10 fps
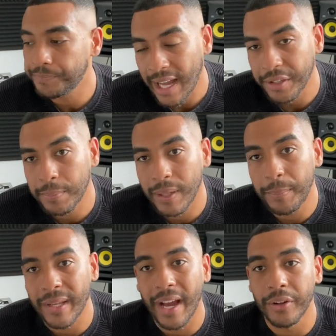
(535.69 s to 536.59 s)
I do play
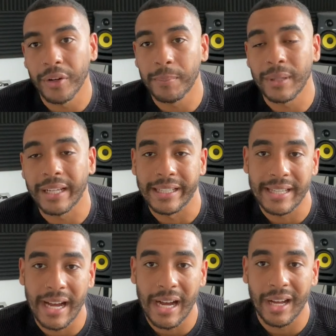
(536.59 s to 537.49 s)
piano, play
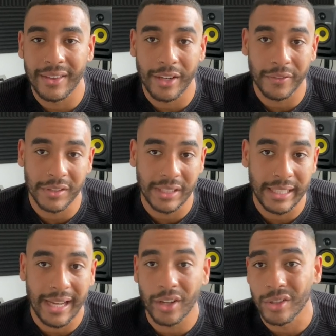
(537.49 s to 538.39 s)
guitar, and then
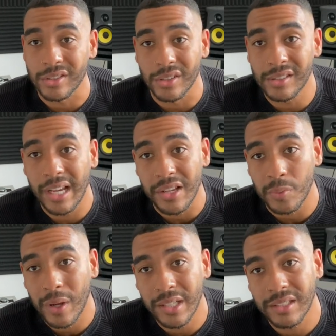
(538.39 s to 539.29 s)
obviously I also sing as well.